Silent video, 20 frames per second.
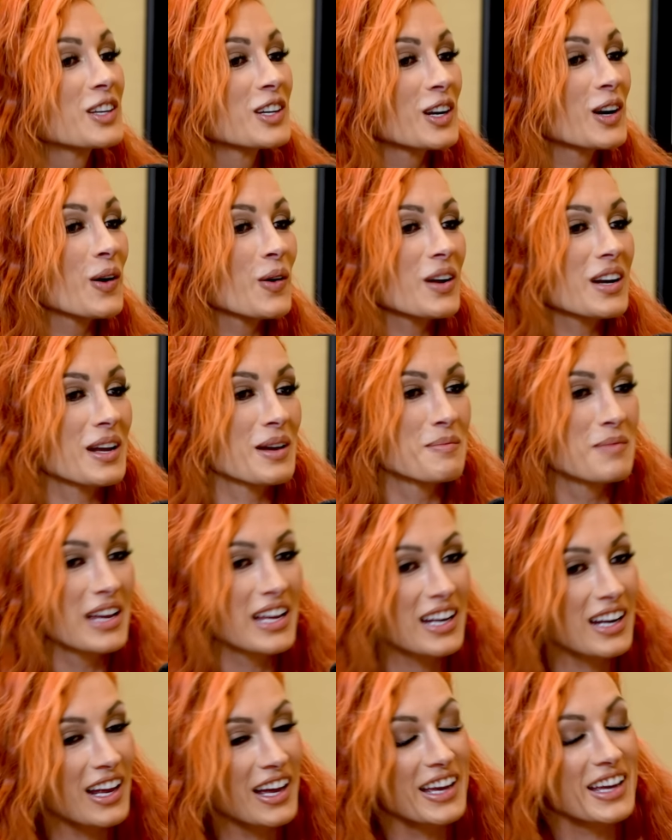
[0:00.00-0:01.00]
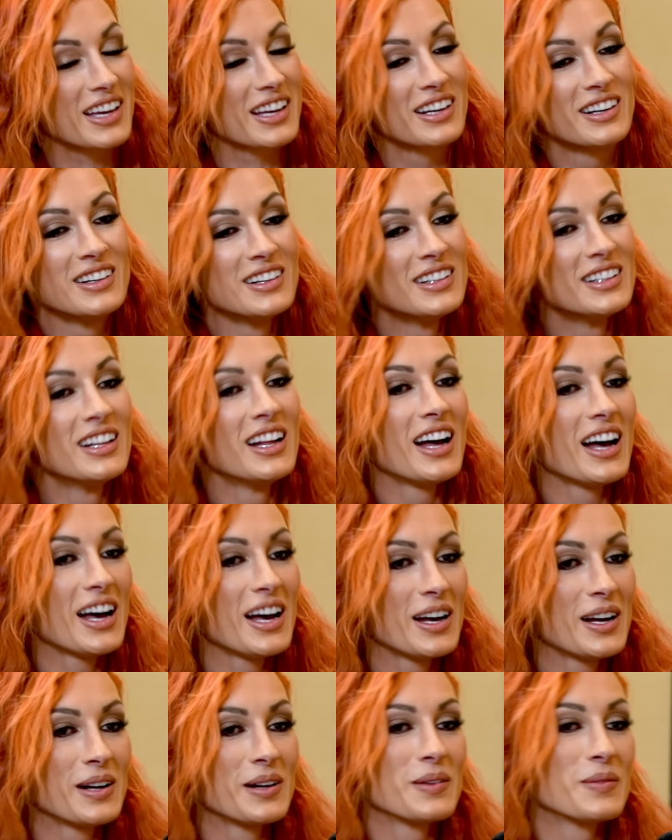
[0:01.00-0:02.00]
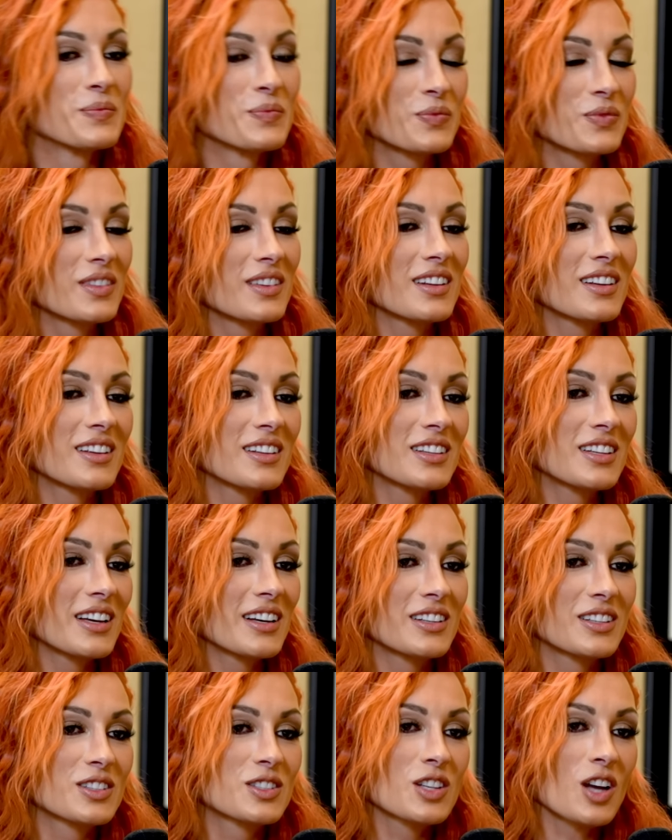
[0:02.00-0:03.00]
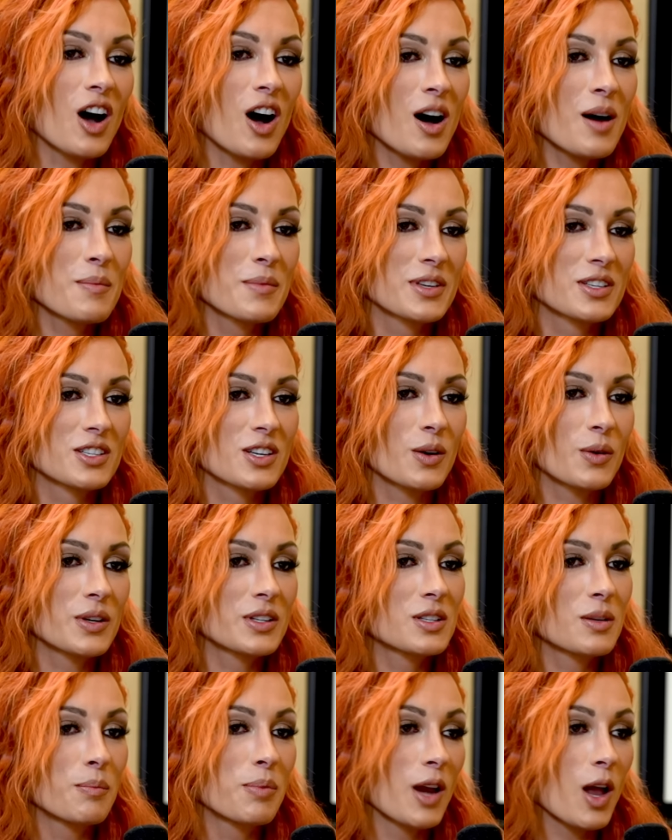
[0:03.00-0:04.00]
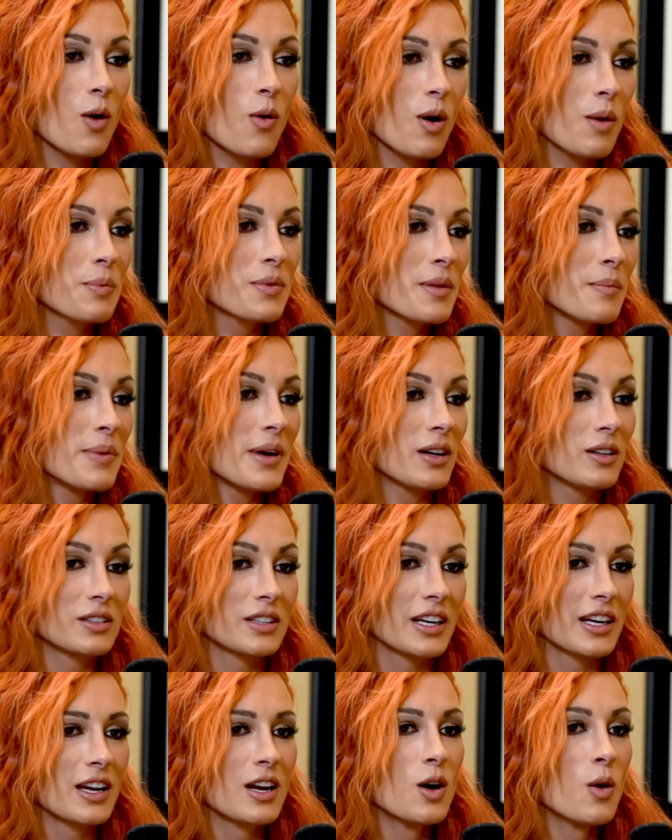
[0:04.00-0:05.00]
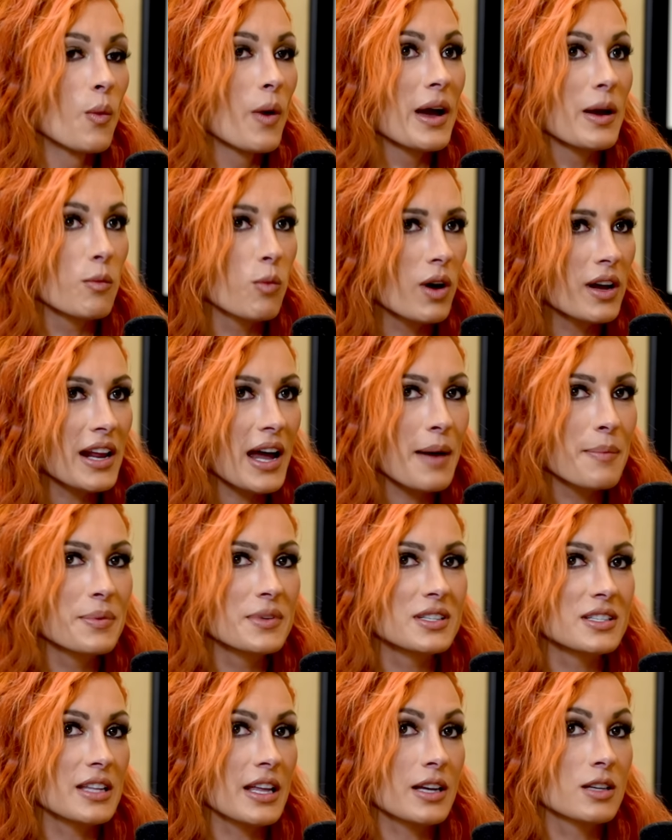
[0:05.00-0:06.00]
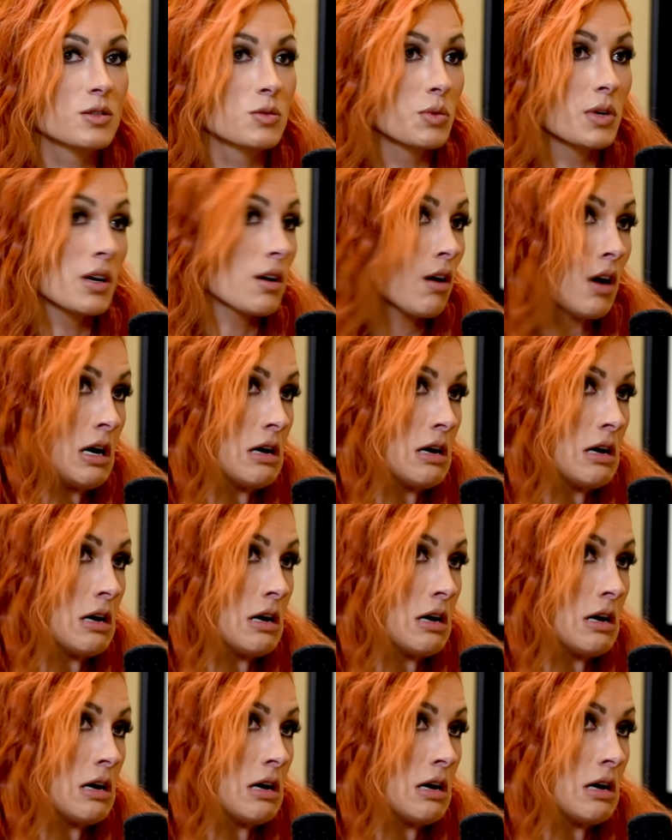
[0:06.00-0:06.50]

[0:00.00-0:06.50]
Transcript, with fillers: you know what I mean? Like, um, Tom is going to blow up the building. Wait, what happens next week? Huh?